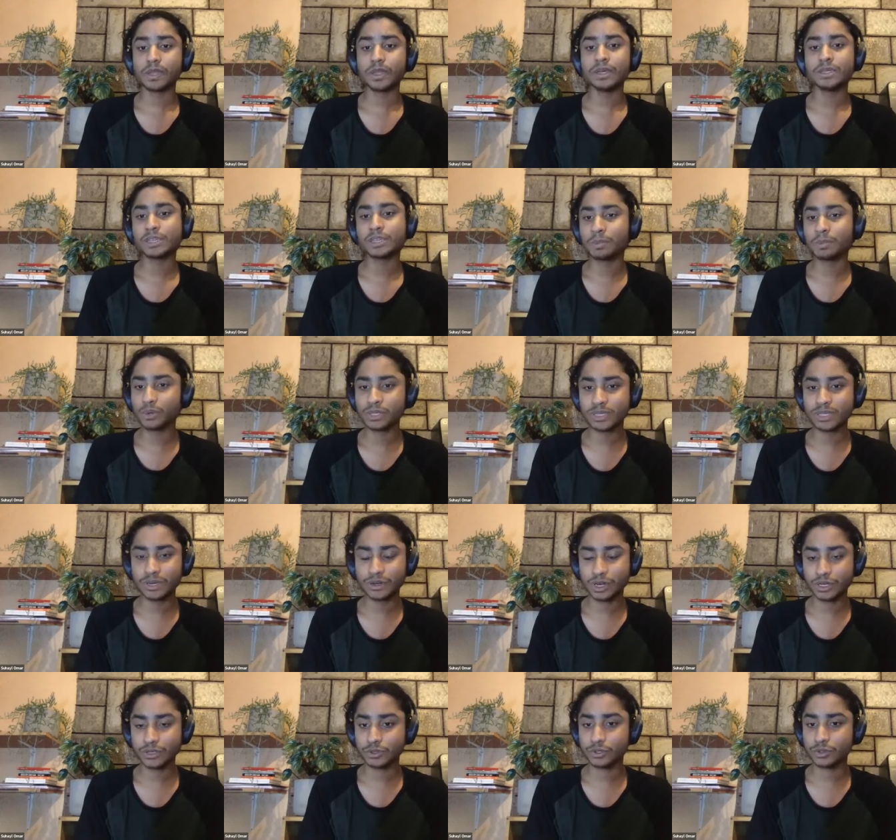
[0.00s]
supporting
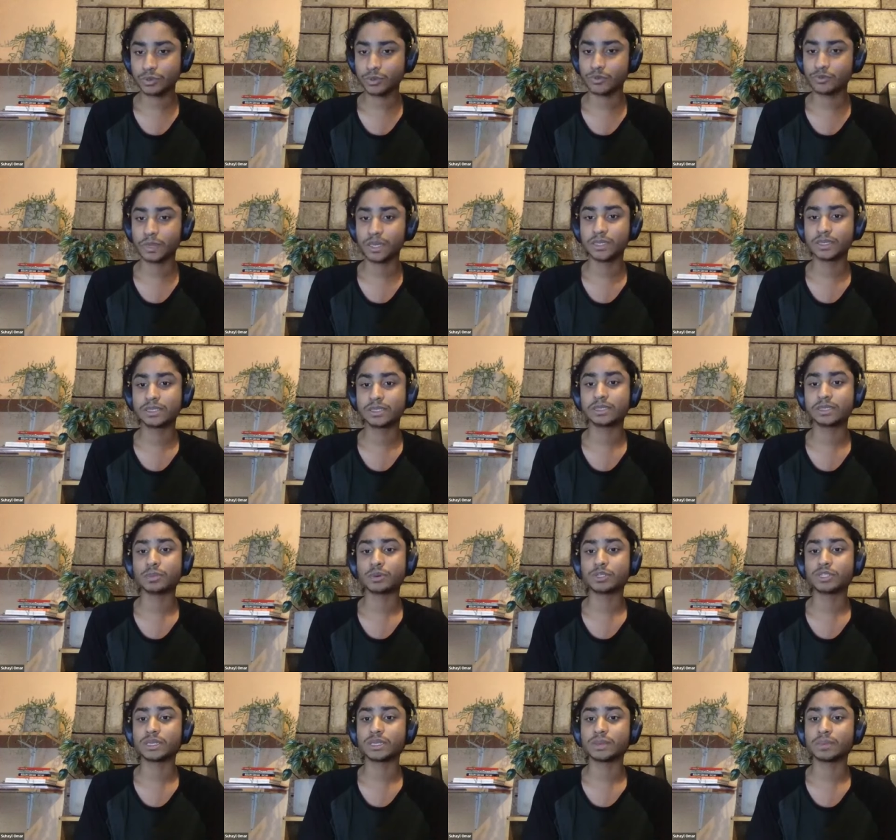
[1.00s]
grassroots movement,
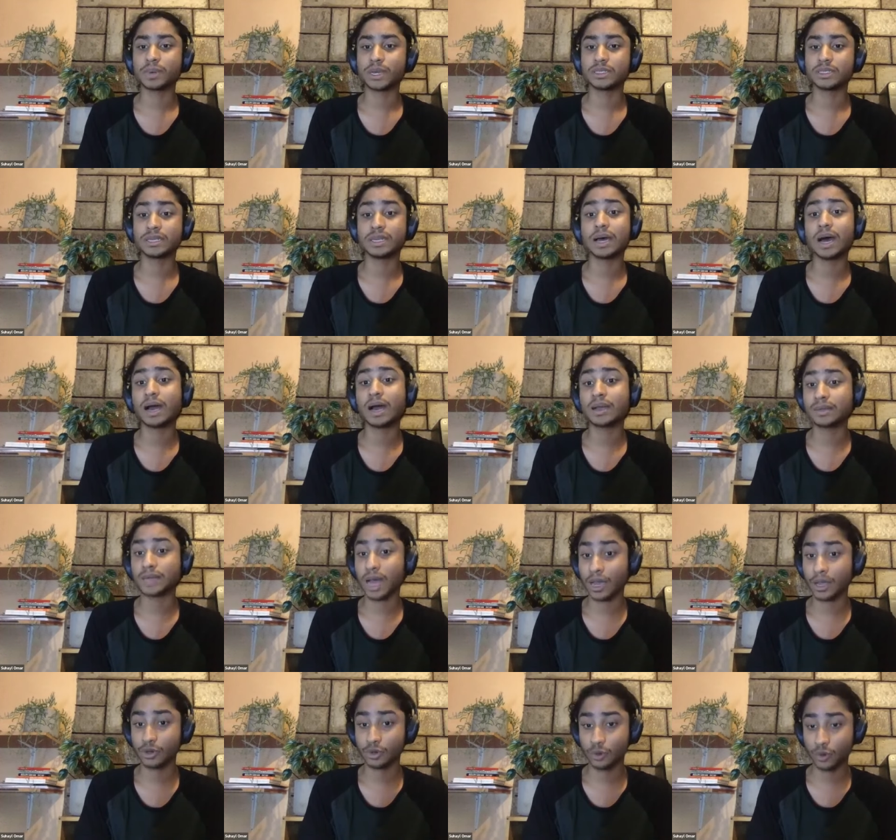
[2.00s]
supporting the Palestinian,
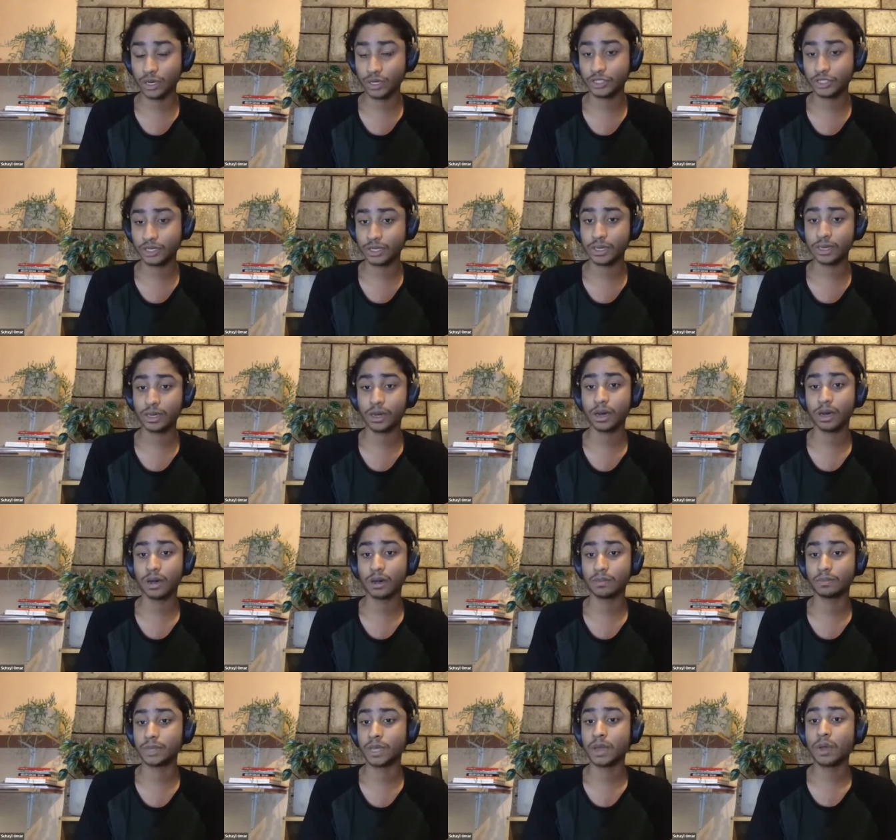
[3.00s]
acknowledging
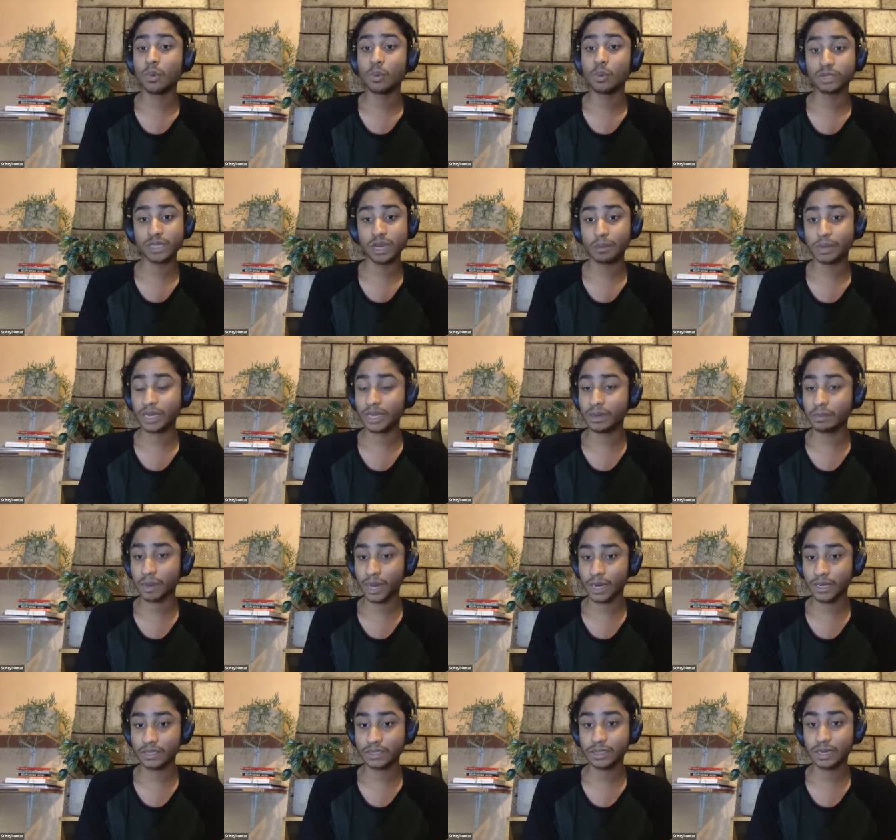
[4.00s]
um, what's happening in
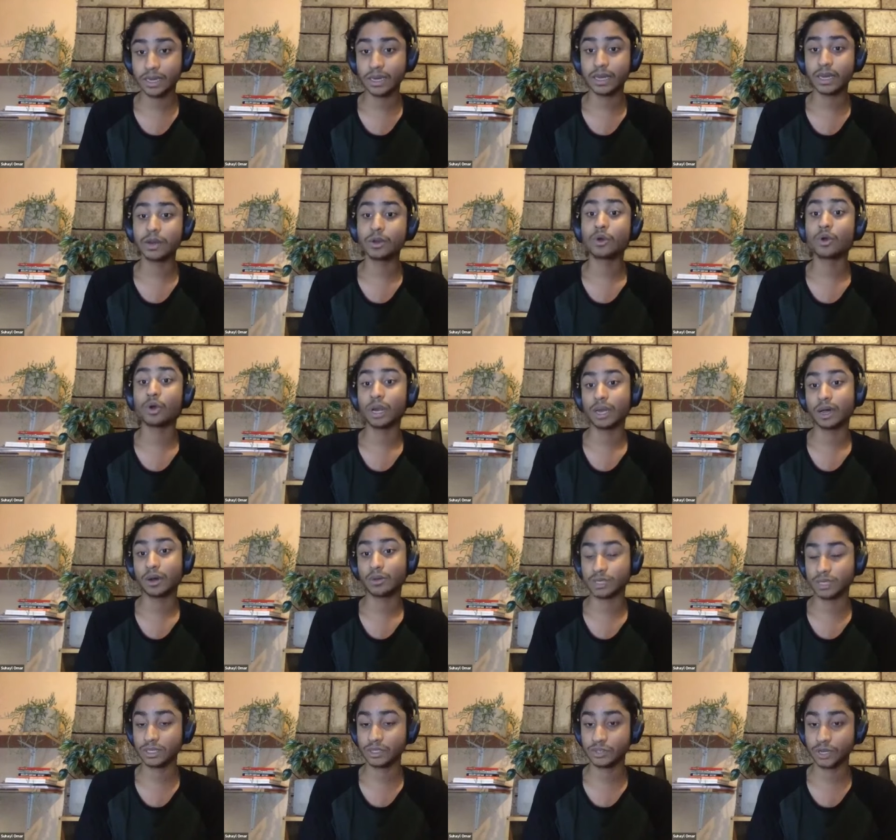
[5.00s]
Palestine and calling
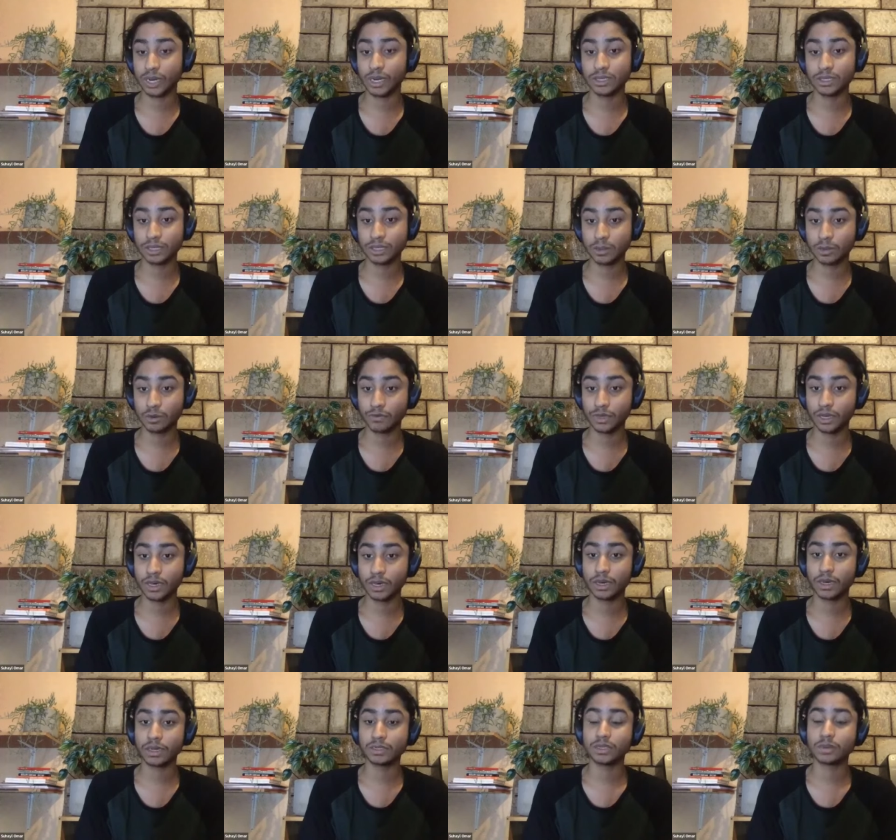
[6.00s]
out Israel in some of the
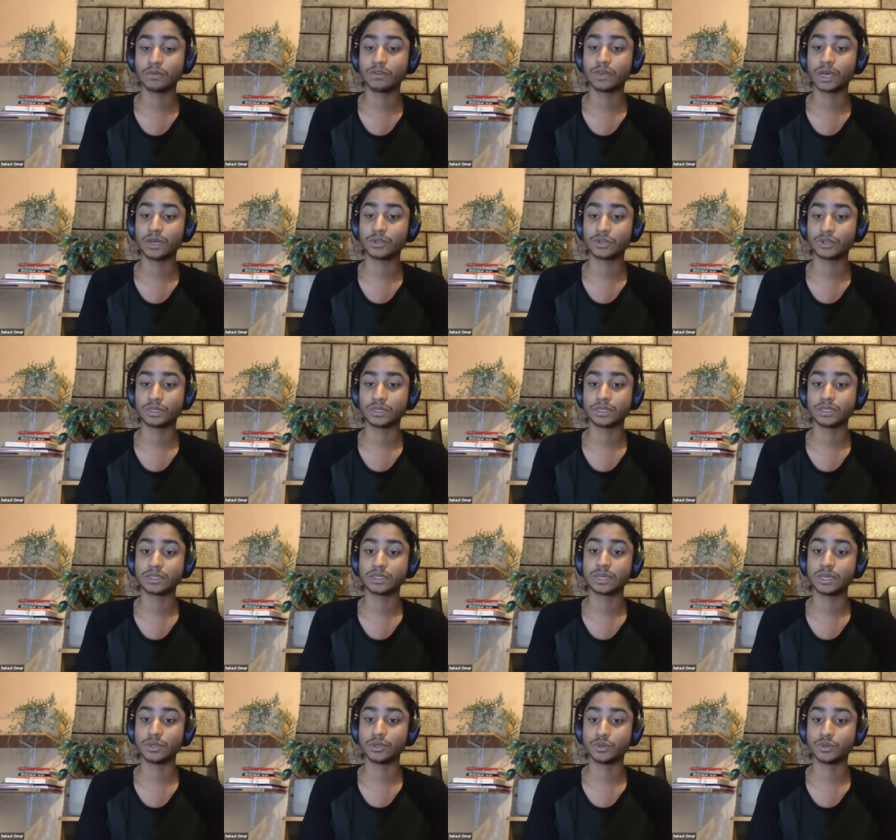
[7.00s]
some of the atrocities
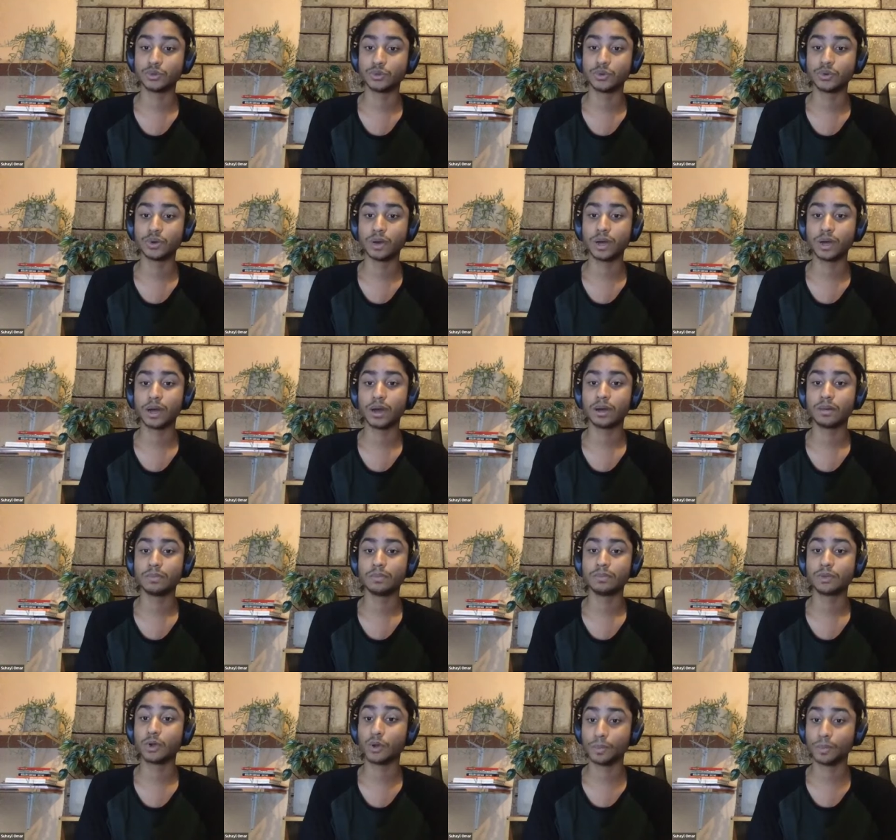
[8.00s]
they do um,
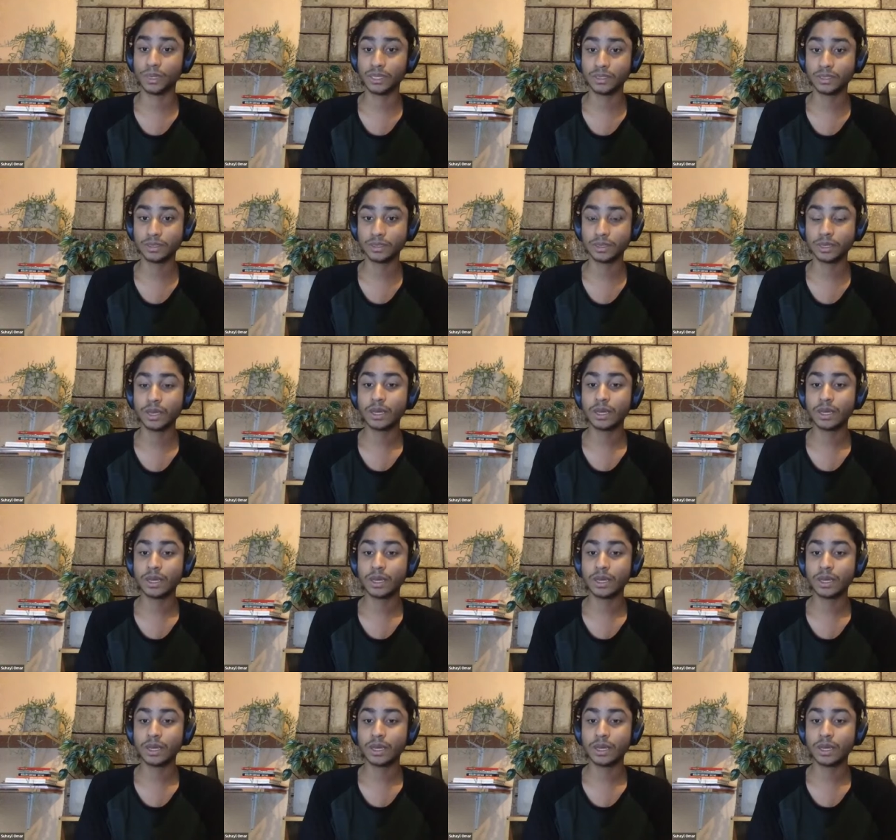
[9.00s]
commit.